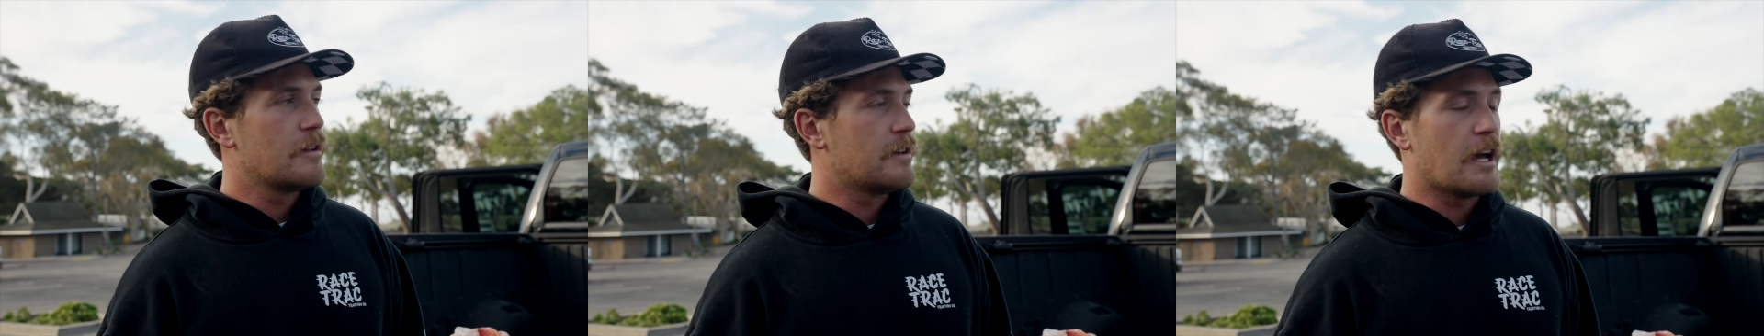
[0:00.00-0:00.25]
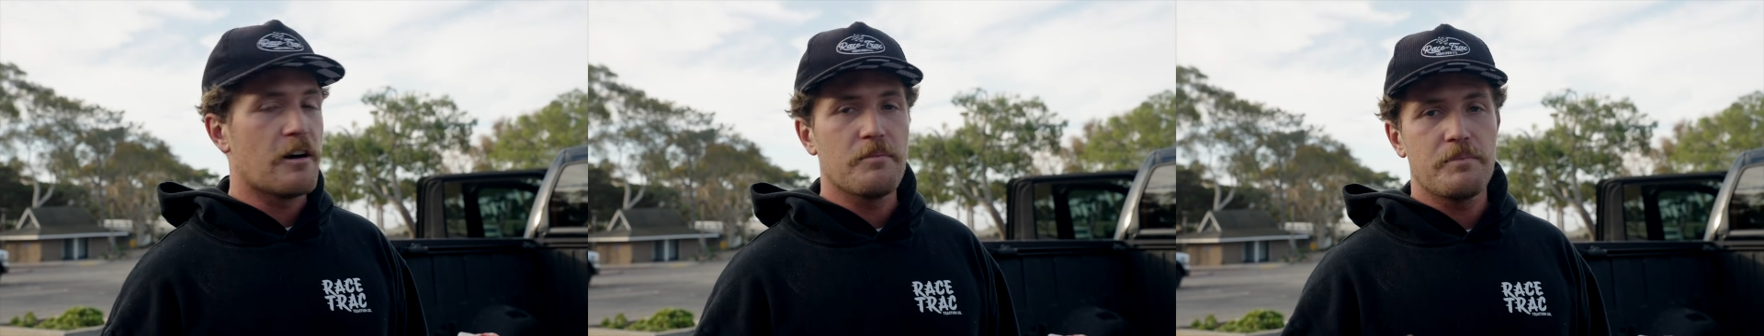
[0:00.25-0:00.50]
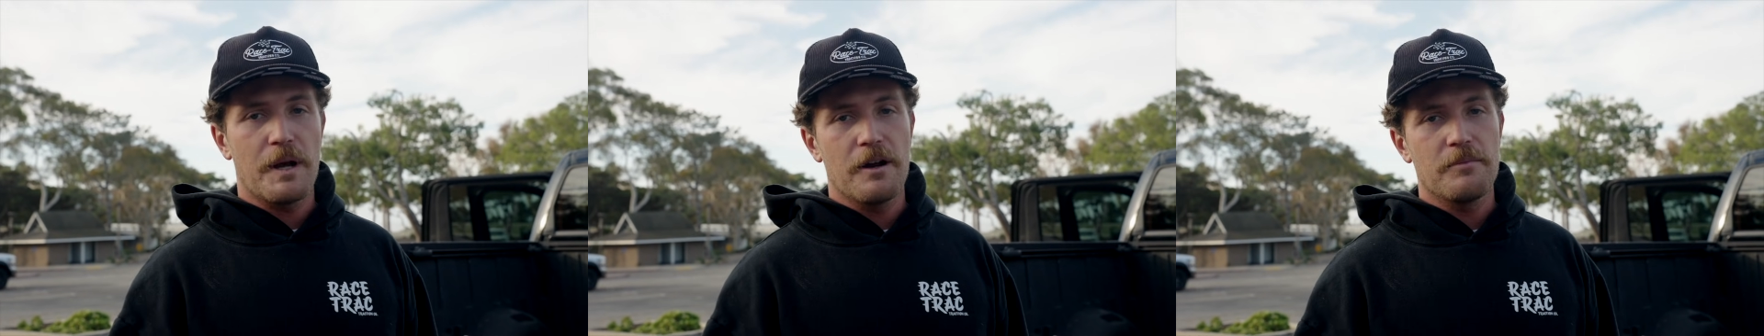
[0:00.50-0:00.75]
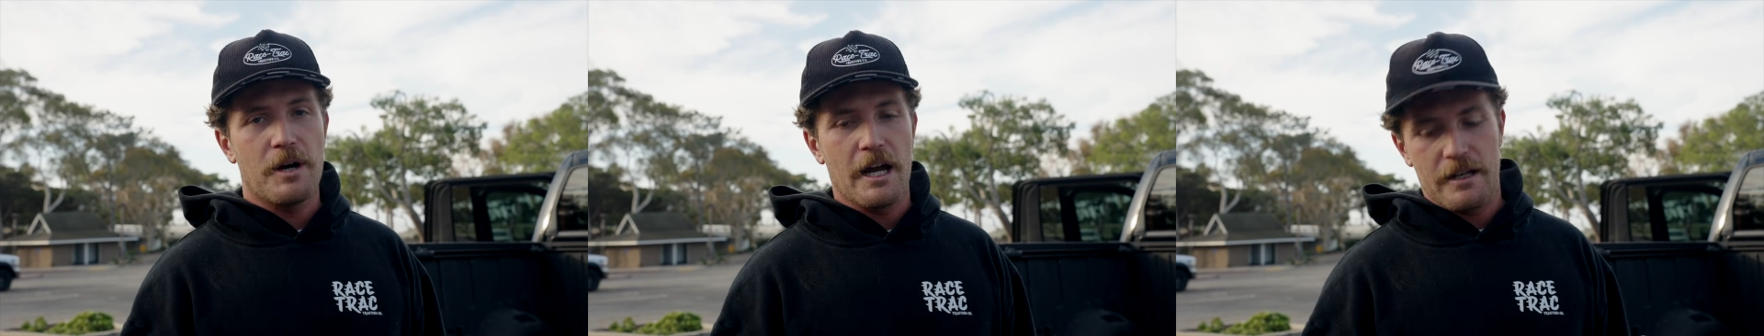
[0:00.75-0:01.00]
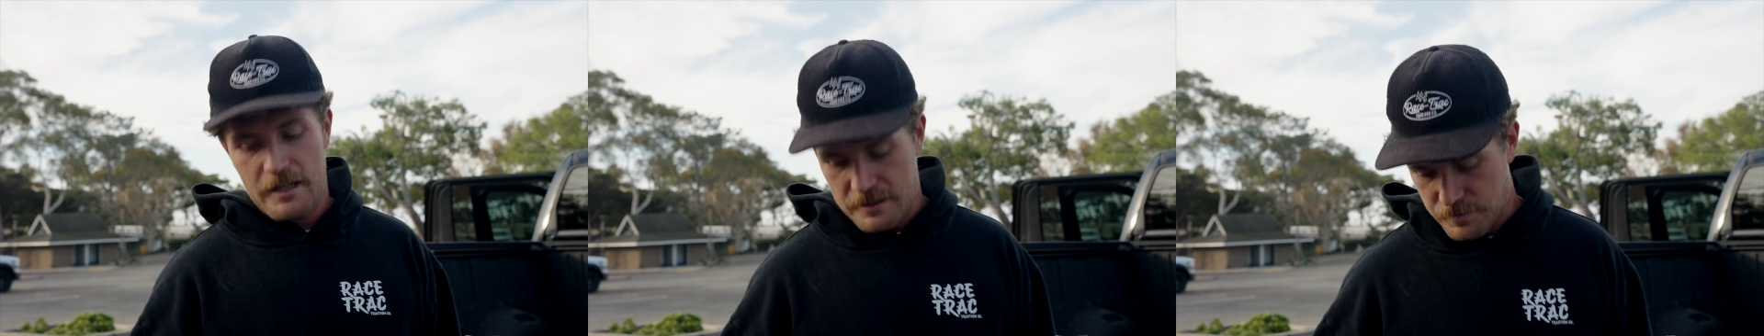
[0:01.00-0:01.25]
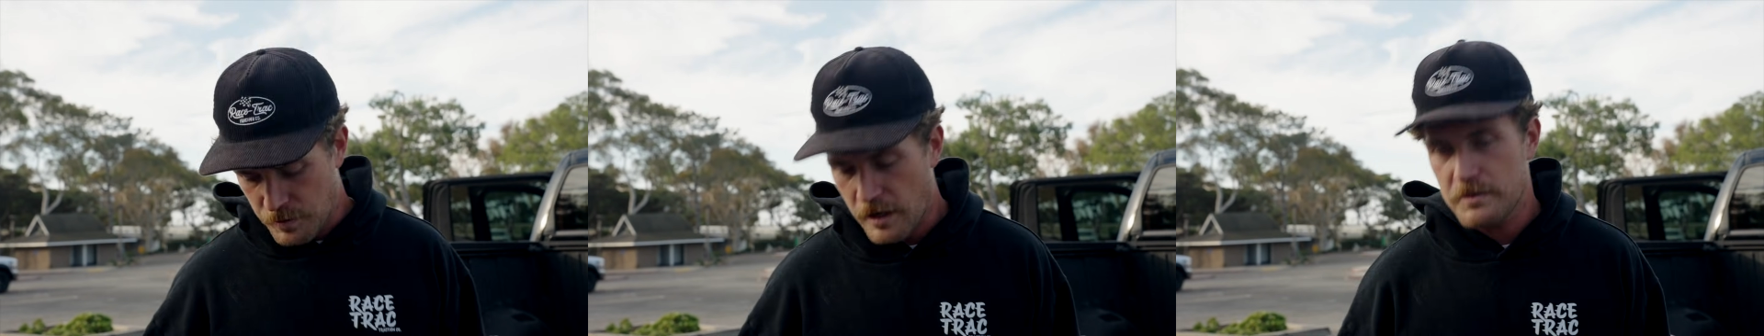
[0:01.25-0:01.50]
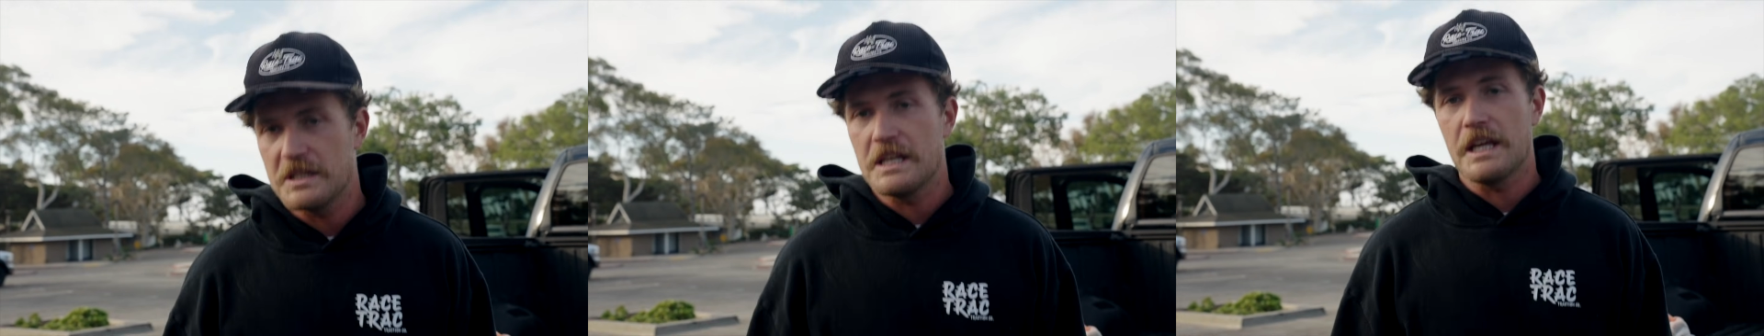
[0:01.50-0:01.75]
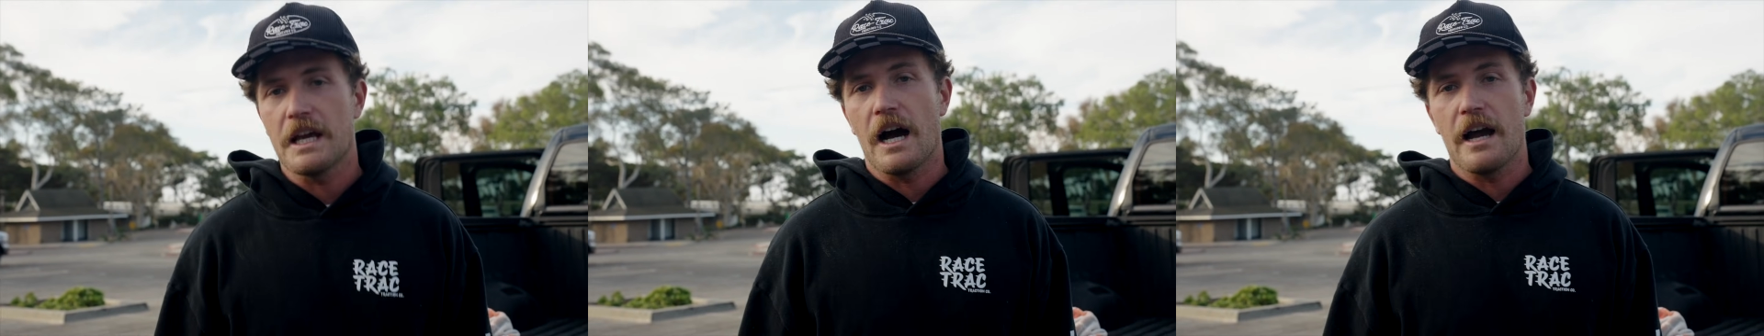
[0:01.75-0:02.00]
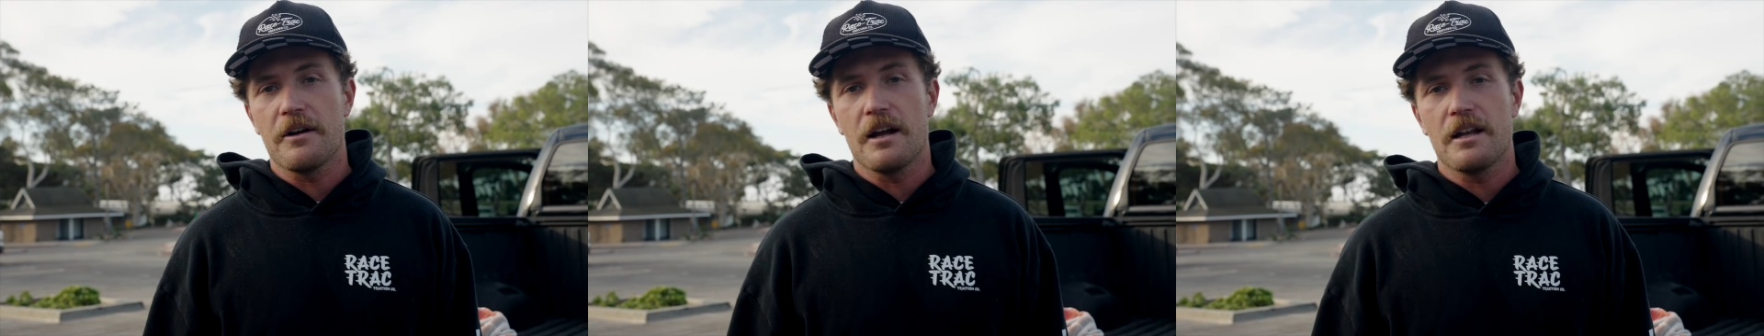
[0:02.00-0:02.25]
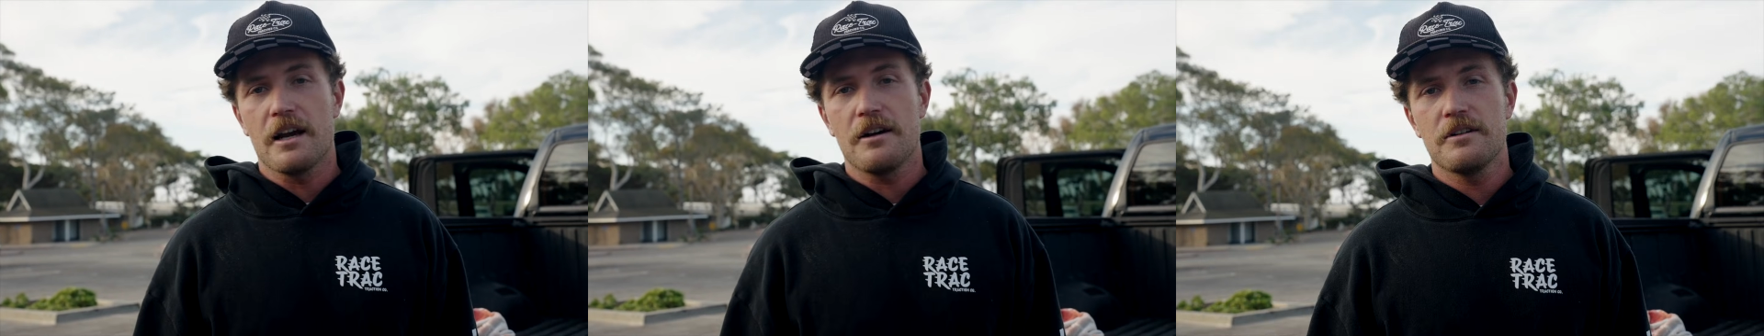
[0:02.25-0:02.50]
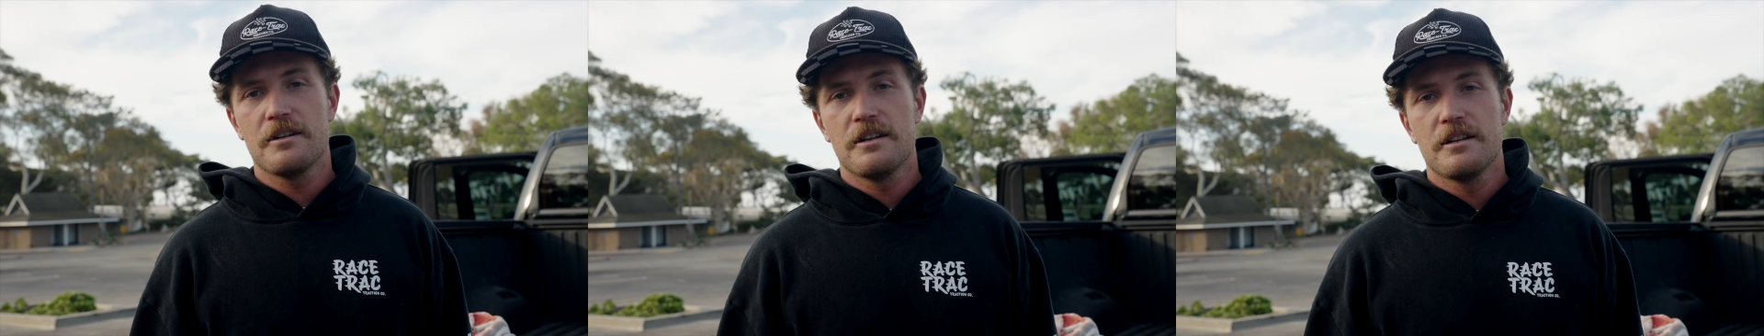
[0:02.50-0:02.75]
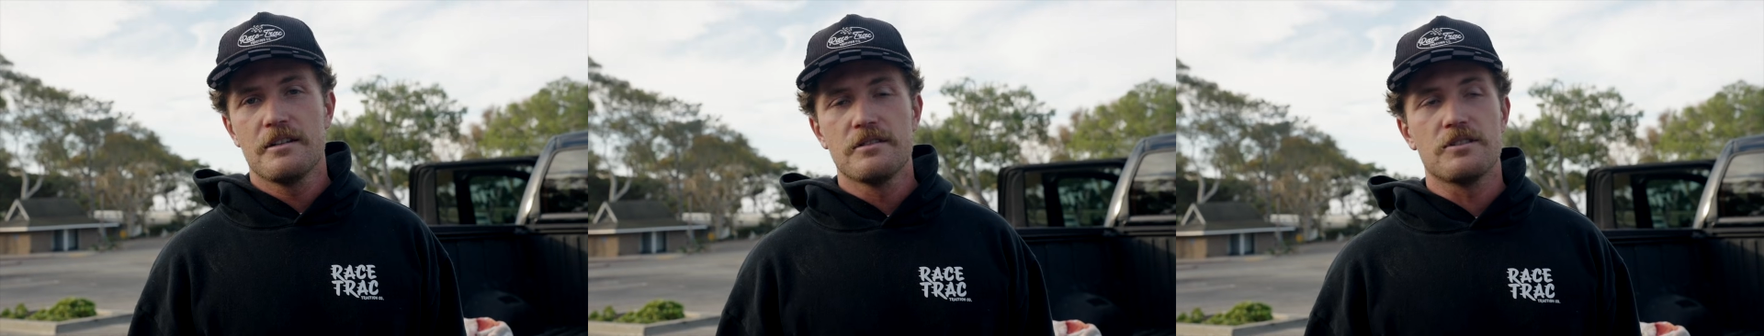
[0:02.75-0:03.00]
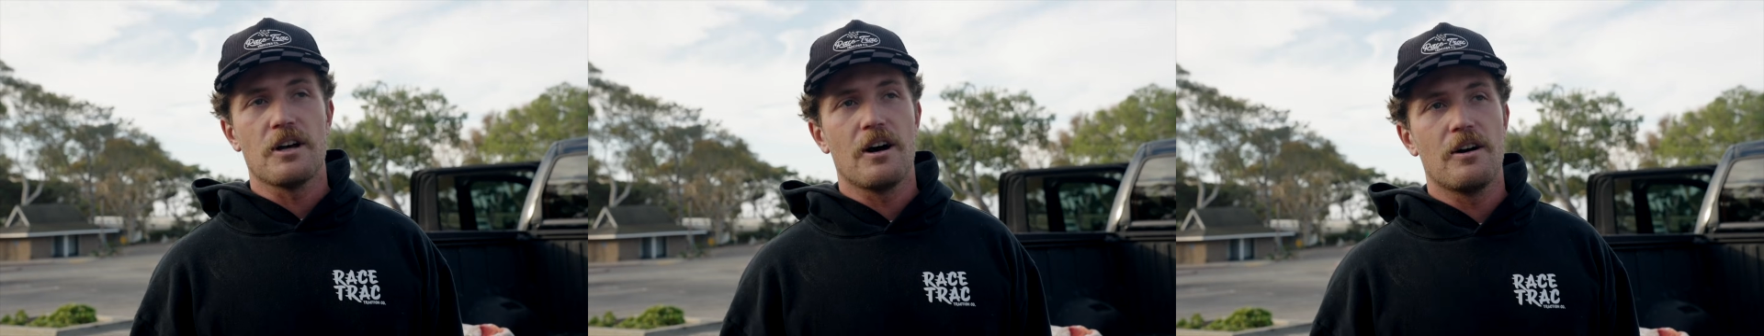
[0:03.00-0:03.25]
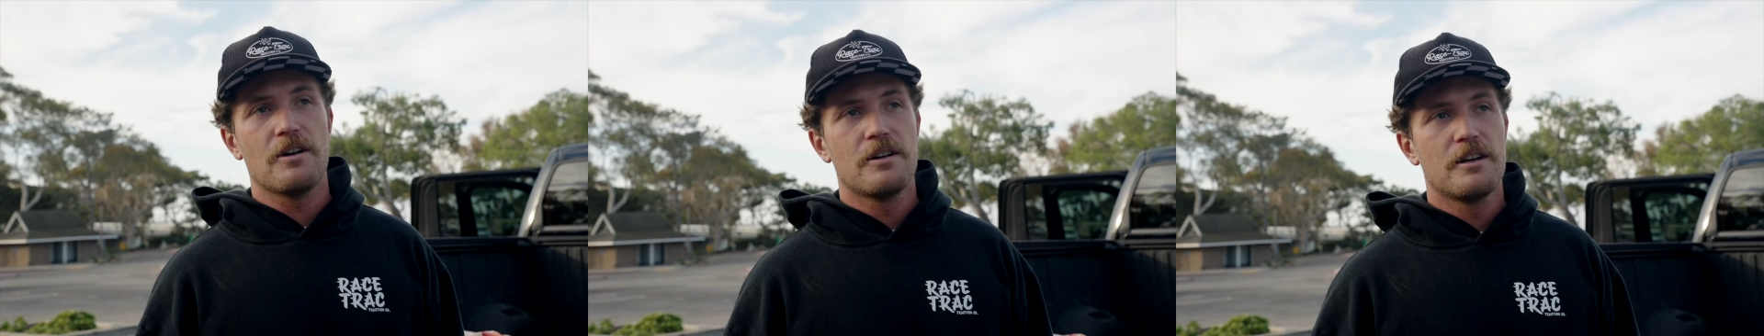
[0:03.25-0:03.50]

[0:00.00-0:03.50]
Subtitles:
Now, bear in mind, it's probably knee high right now, so